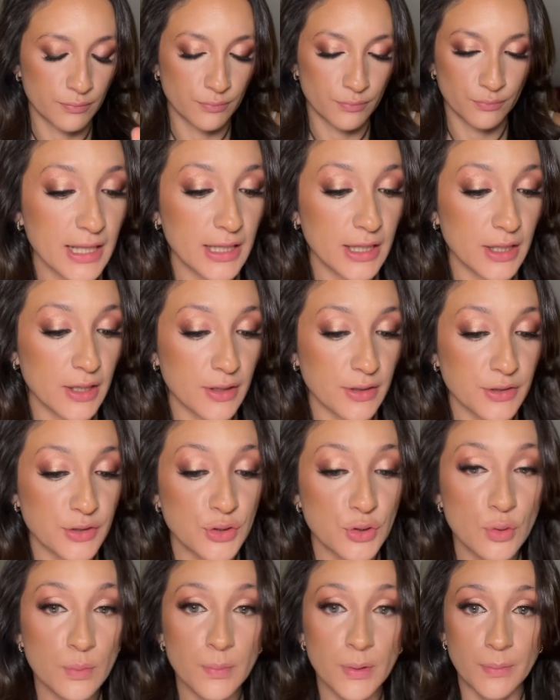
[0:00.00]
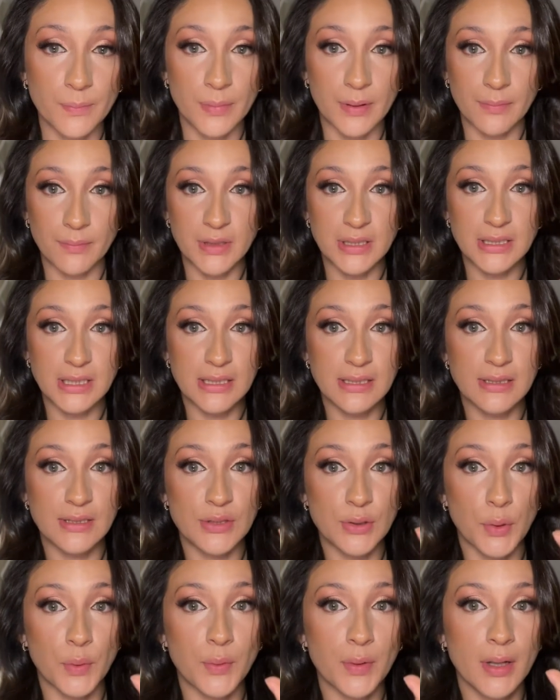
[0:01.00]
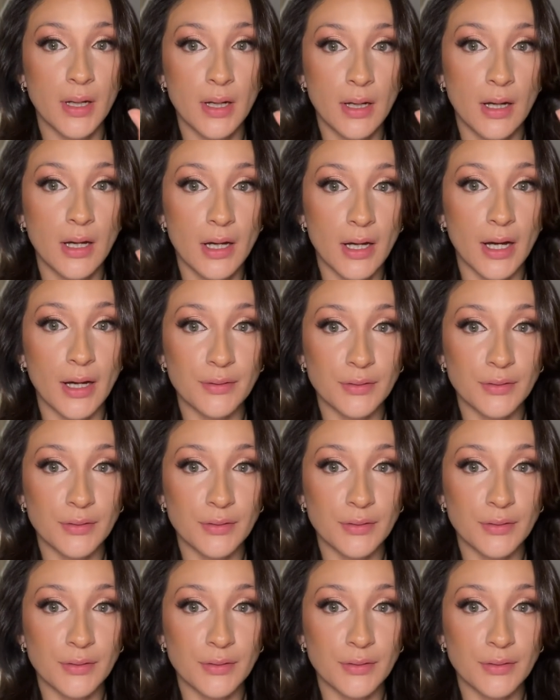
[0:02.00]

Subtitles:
They are super pigmented, so I'm